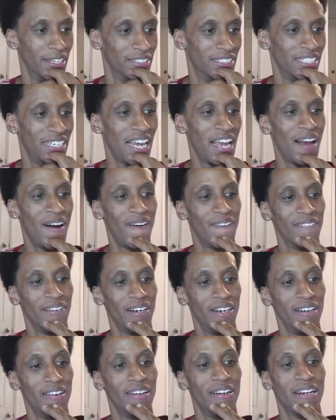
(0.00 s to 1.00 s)
Today, however,
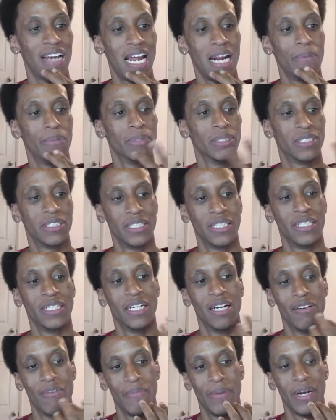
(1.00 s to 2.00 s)
nearly 90%
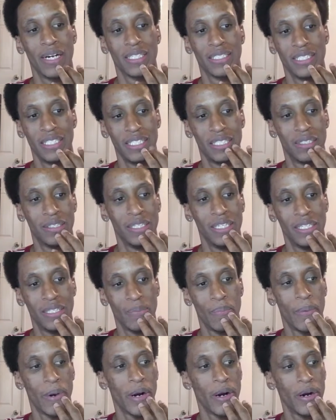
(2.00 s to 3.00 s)
of Americans eat the
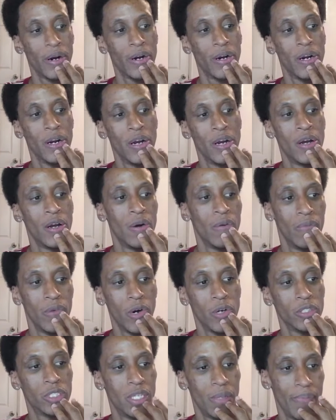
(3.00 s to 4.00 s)
bird,
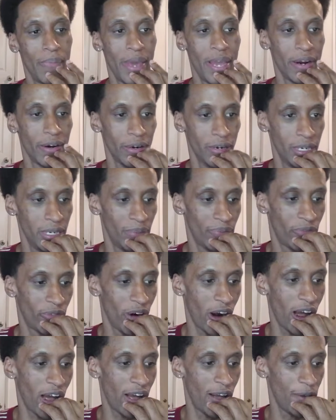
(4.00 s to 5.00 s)
roasted, baked, or deep
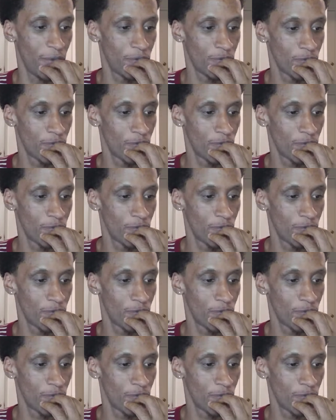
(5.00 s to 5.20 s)
fried.